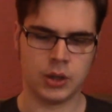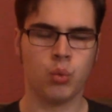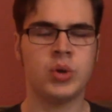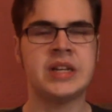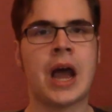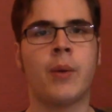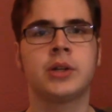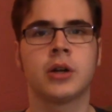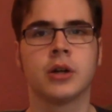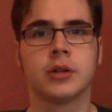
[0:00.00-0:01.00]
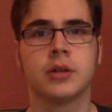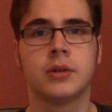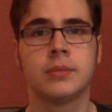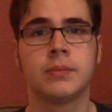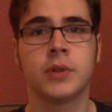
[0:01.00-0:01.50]
We now return
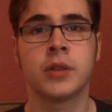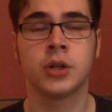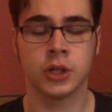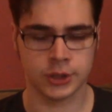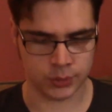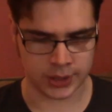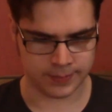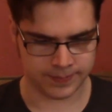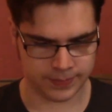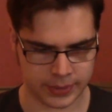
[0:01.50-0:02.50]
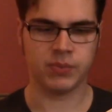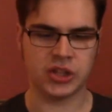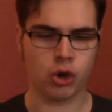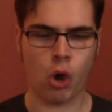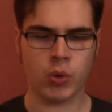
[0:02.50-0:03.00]
to the nursery. "It's
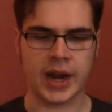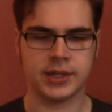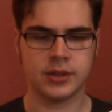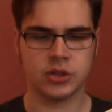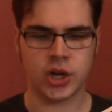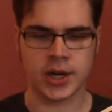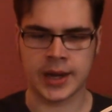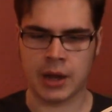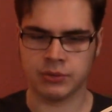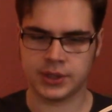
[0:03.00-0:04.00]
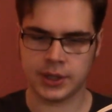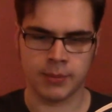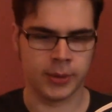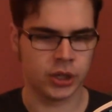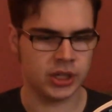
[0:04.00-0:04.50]
all right," John announced,
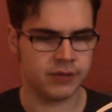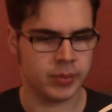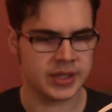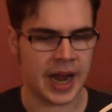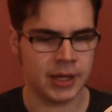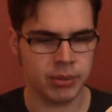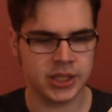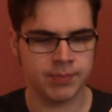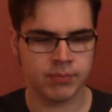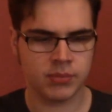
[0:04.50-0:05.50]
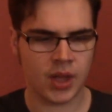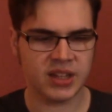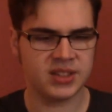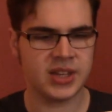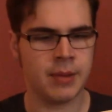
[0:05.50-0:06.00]
emerging from his hiding place. "I
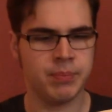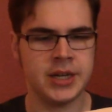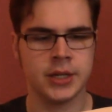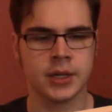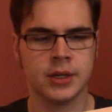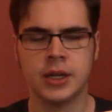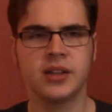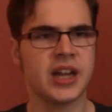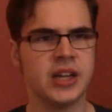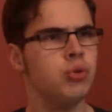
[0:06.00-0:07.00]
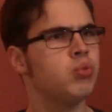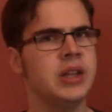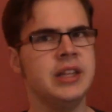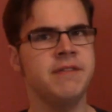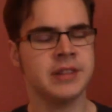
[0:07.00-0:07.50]
say, Peter, can you
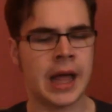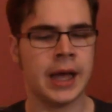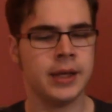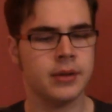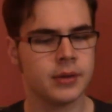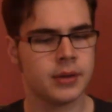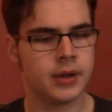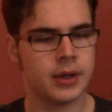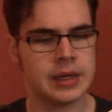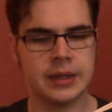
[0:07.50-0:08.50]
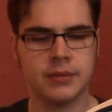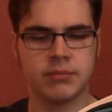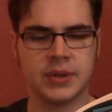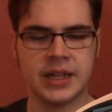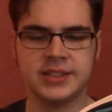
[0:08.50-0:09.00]
really fly?"
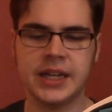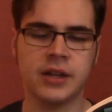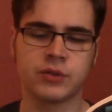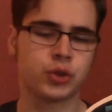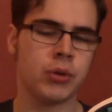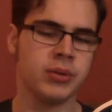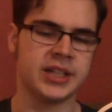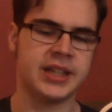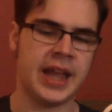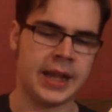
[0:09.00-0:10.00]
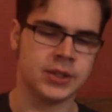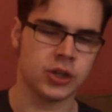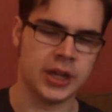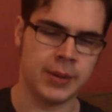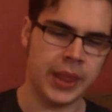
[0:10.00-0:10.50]
Instead of troubling to answer
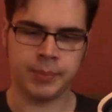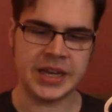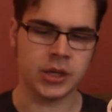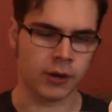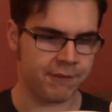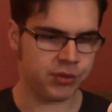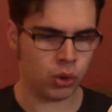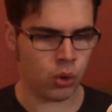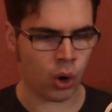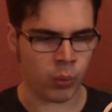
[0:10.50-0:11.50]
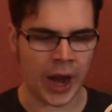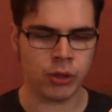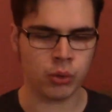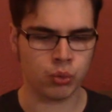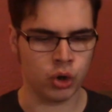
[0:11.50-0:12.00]
him, Peter flew around
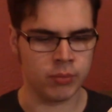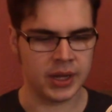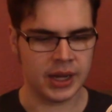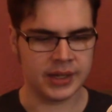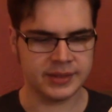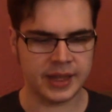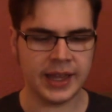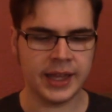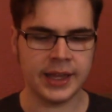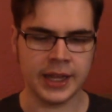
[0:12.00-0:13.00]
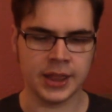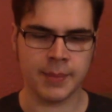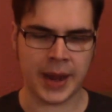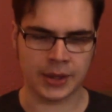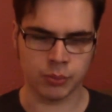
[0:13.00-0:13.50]
the room, taking in the
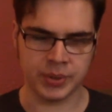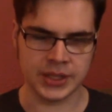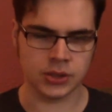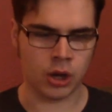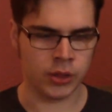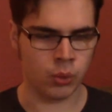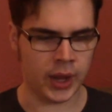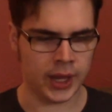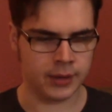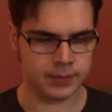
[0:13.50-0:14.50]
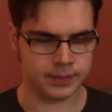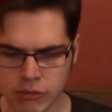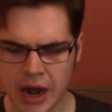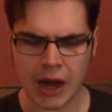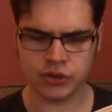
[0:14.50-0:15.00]
mantelpiece on the way.
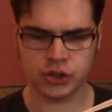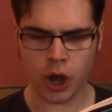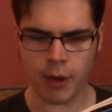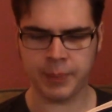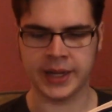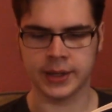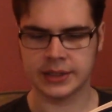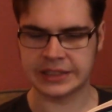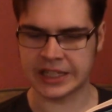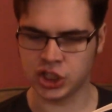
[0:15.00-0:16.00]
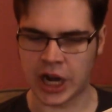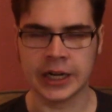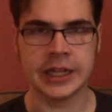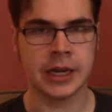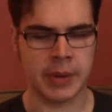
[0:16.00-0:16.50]
"How topping!" said
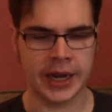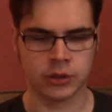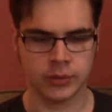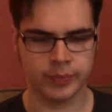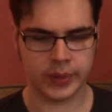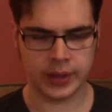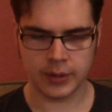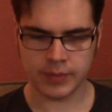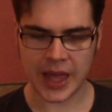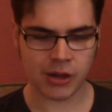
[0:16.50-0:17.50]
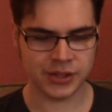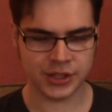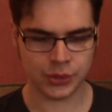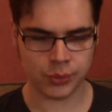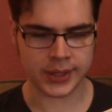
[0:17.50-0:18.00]
John and Michael. "How
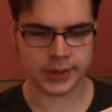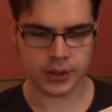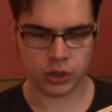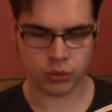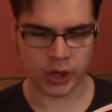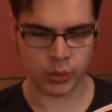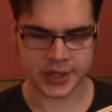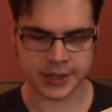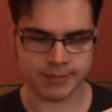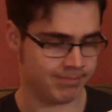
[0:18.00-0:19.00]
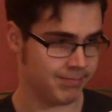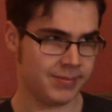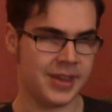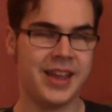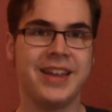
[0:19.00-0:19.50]
sweet!" cried Wendy.
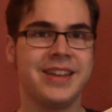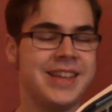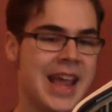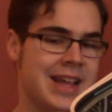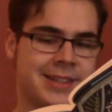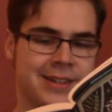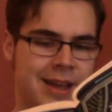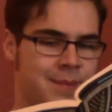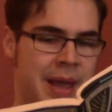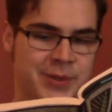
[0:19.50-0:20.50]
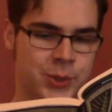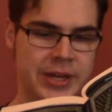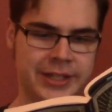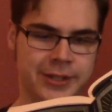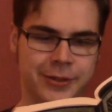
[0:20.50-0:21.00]
"Yes, I'm
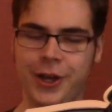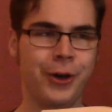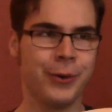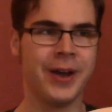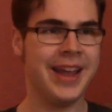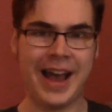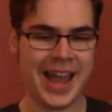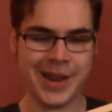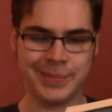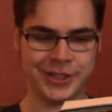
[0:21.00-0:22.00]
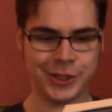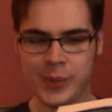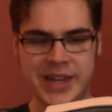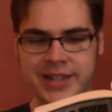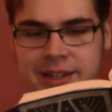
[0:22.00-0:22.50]
sweet. Oh, I am
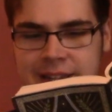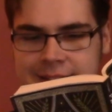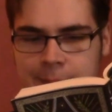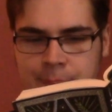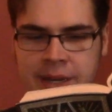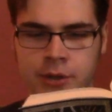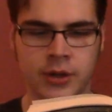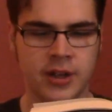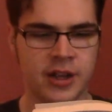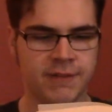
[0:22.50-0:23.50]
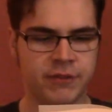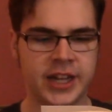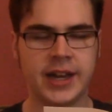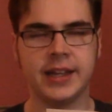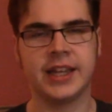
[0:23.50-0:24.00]
sweet," said Peter,
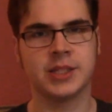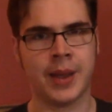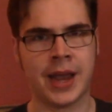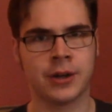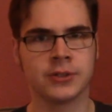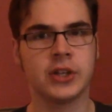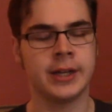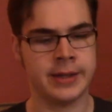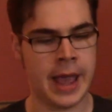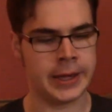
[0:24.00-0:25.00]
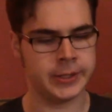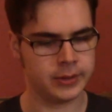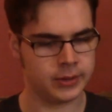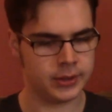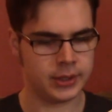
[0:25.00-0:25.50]
forgetting his manners again.
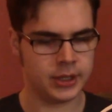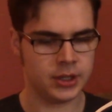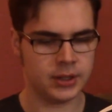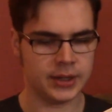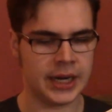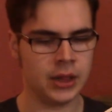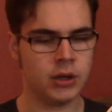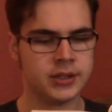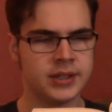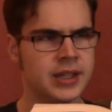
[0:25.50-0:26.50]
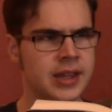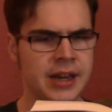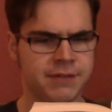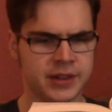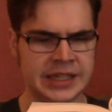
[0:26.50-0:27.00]
It looked
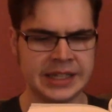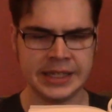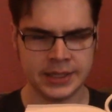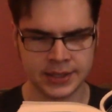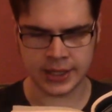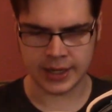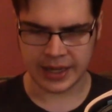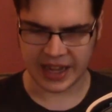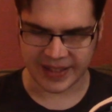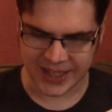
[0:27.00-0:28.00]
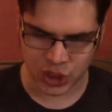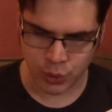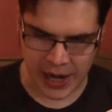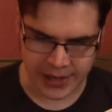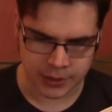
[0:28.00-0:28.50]
delightfully easy, and they
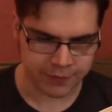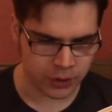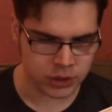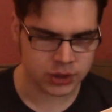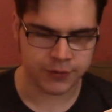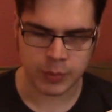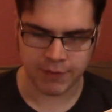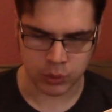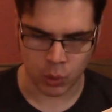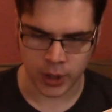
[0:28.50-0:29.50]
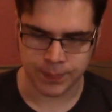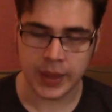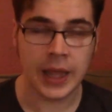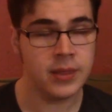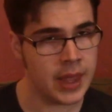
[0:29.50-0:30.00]
tried it first from the floor
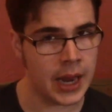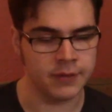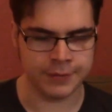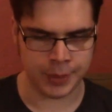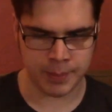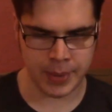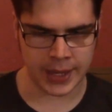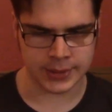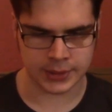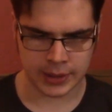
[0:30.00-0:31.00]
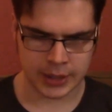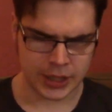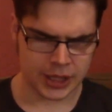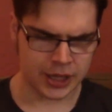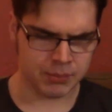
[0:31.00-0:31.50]
and then from the beds,
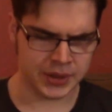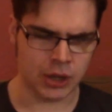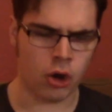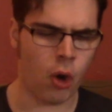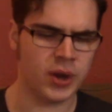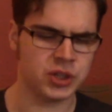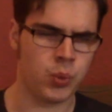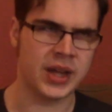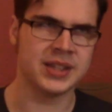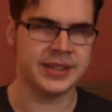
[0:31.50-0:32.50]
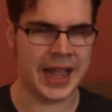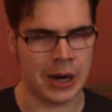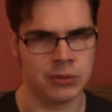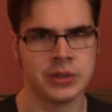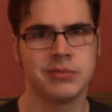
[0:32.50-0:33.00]
but they always went
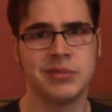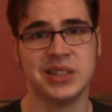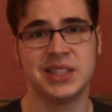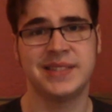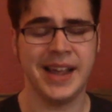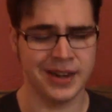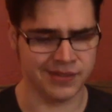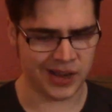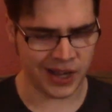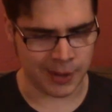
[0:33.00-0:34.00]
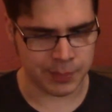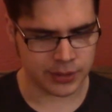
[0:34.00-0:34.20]
down instead of up.